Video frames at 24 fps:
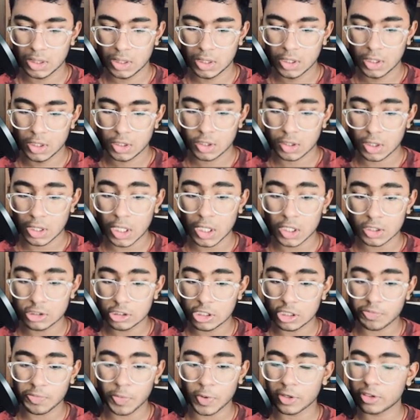So now
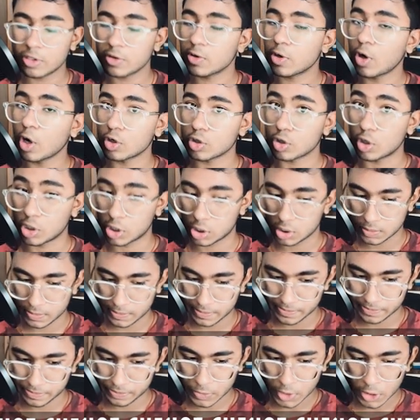this pawn is a gone gone.
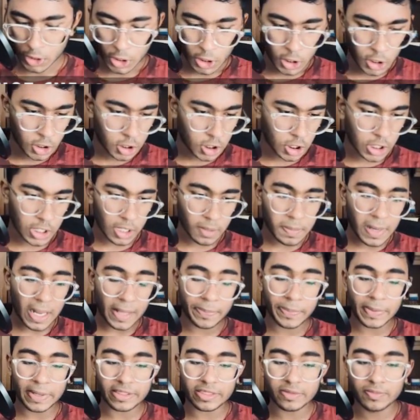So here black
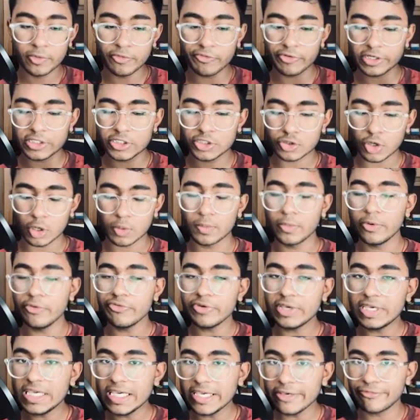plays the move, very strong move,
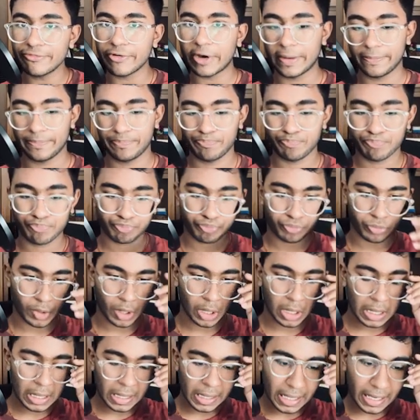e five.
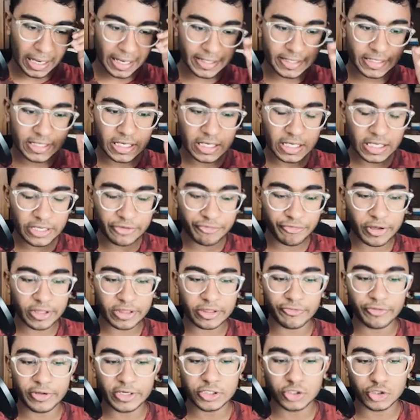And here e five is a
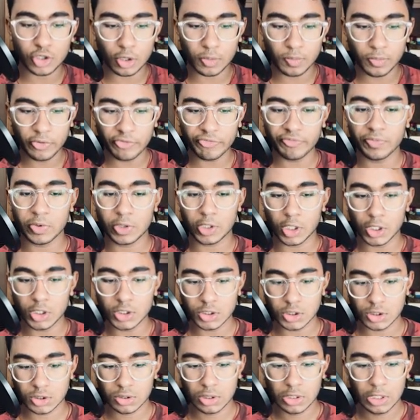very strong move
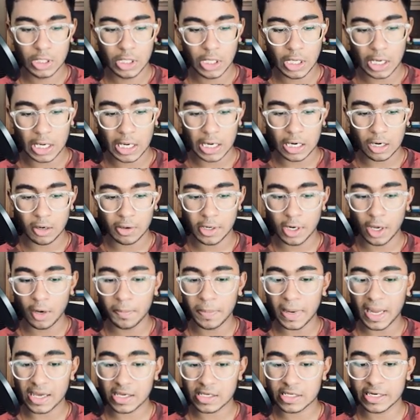because uh, now
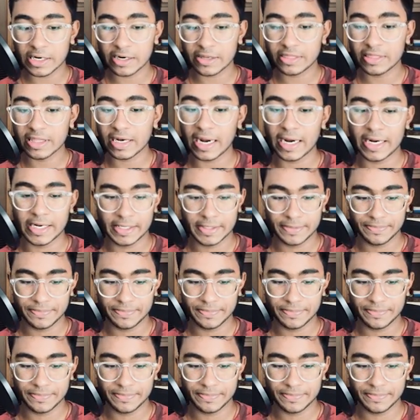black hits the knight.